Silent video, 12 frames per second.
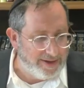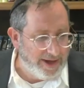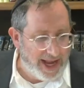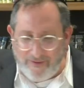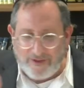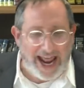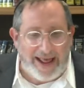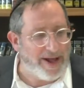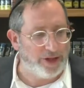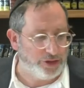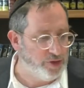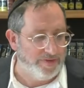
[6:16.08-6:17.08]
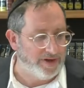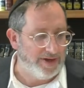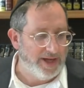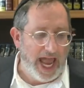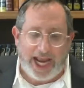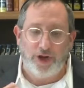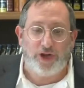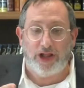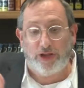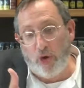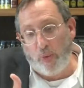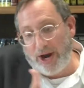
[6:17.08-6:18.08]
Even if you're not about tshuva and you
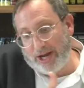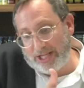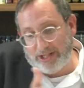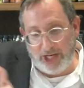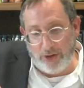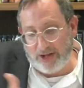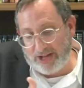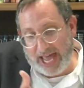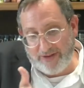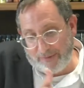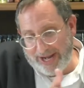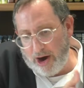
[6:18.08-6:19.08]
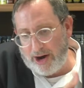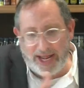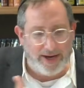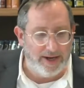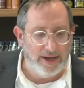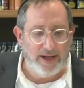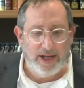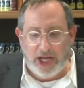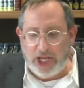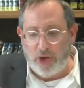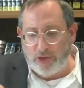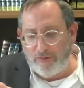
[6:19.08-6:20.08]
just don't want to continue the chet from here on in,
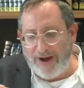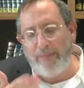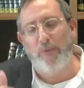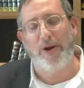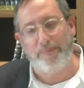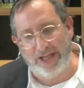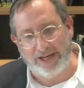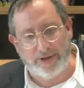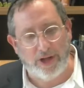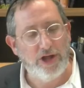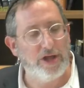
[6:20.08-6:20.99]
the Rambam would applicable.